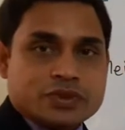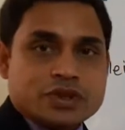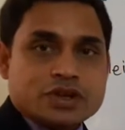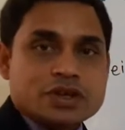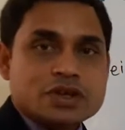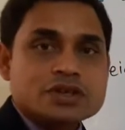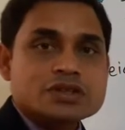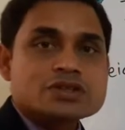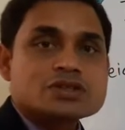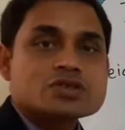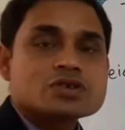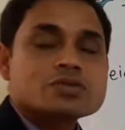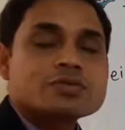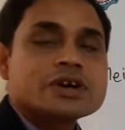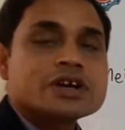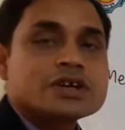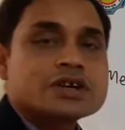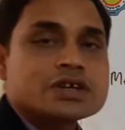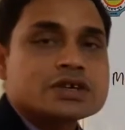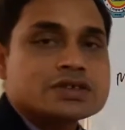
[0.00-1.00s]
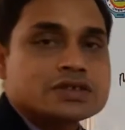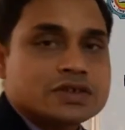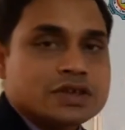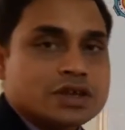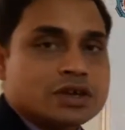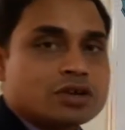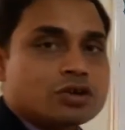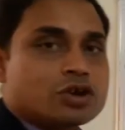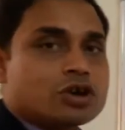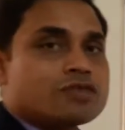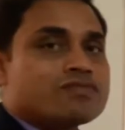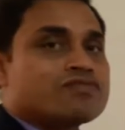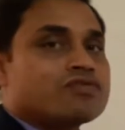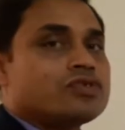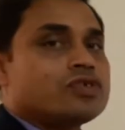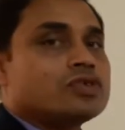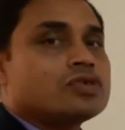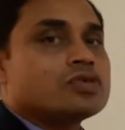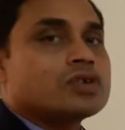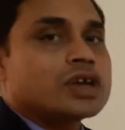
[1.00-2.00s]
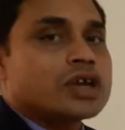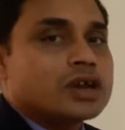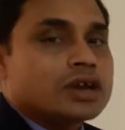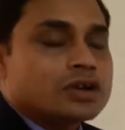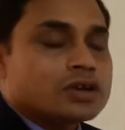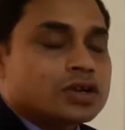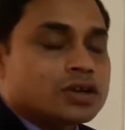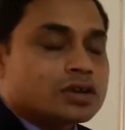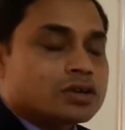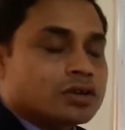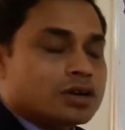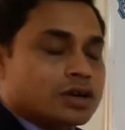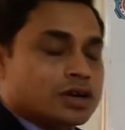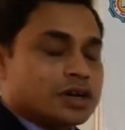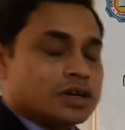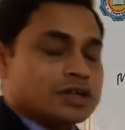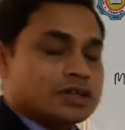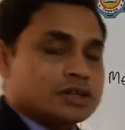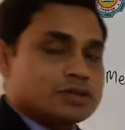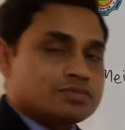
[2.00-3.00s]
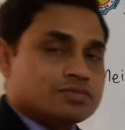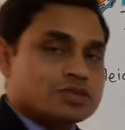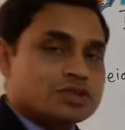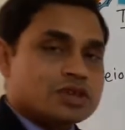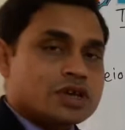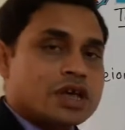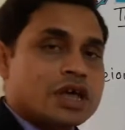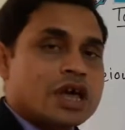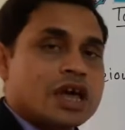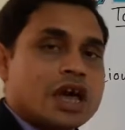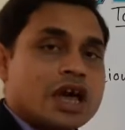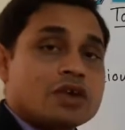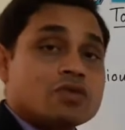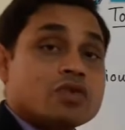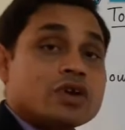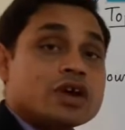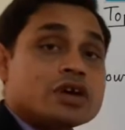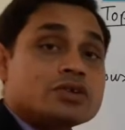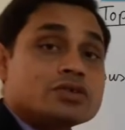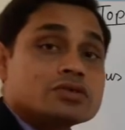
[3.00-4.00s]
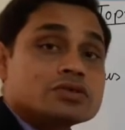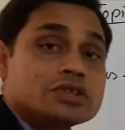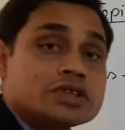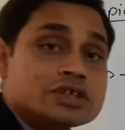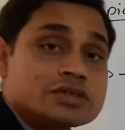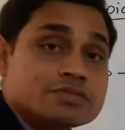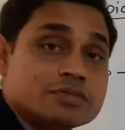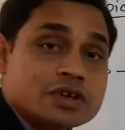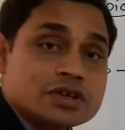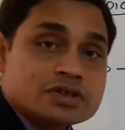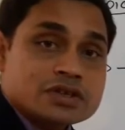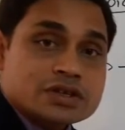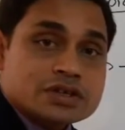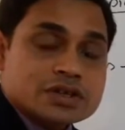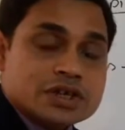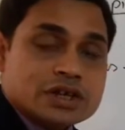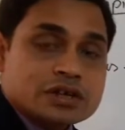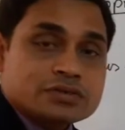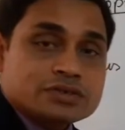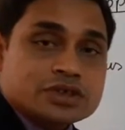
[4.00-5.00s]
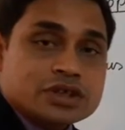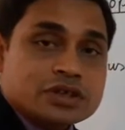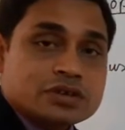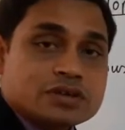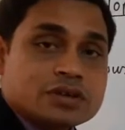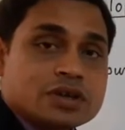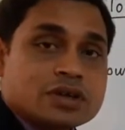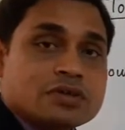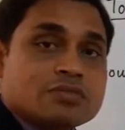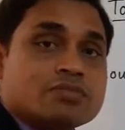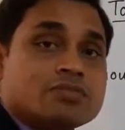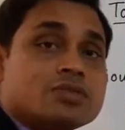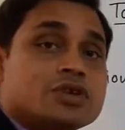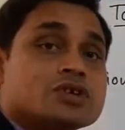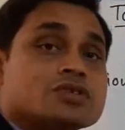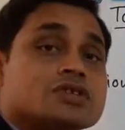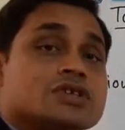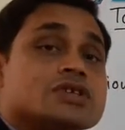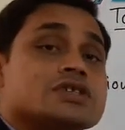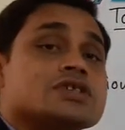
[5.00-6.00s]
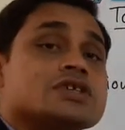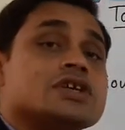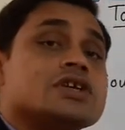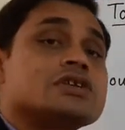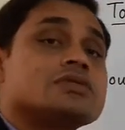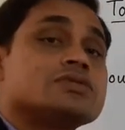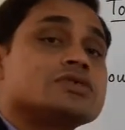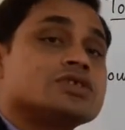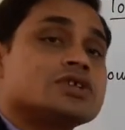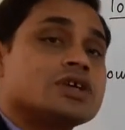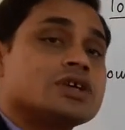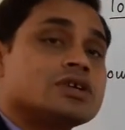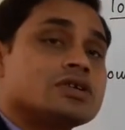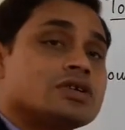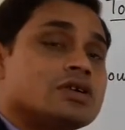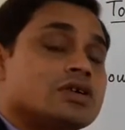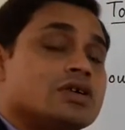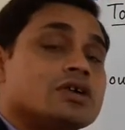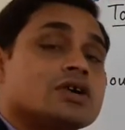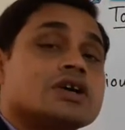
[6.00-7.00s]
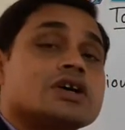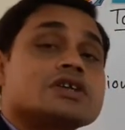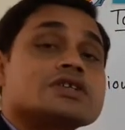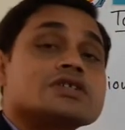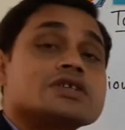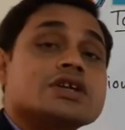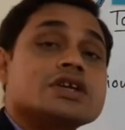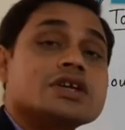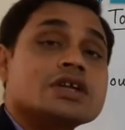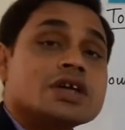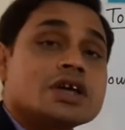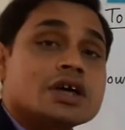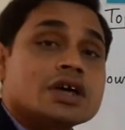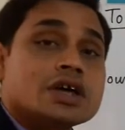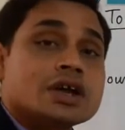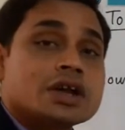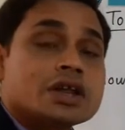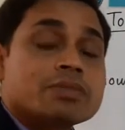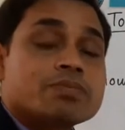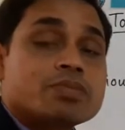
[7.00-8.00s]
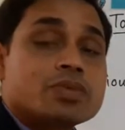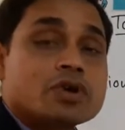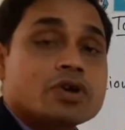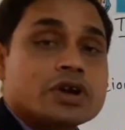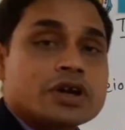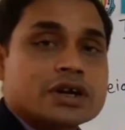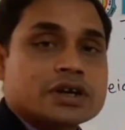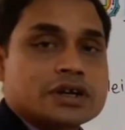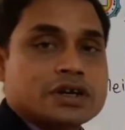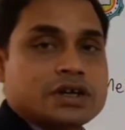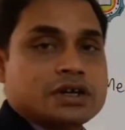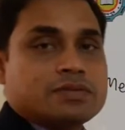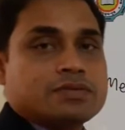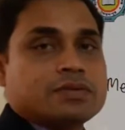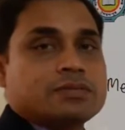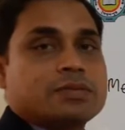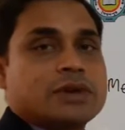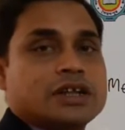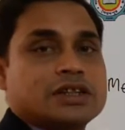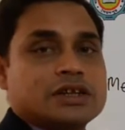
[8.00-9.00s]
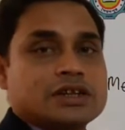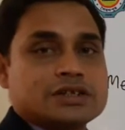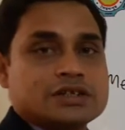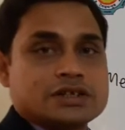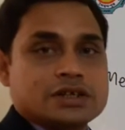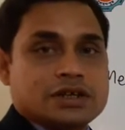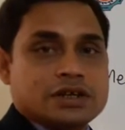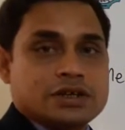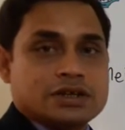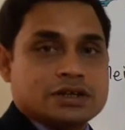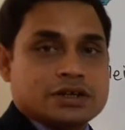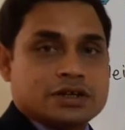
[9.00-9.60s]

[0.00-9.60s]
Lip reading: of eukaryotic organisms. And where do this meiosis cell division? Meiosis cell division occurs in reproductive mother cell.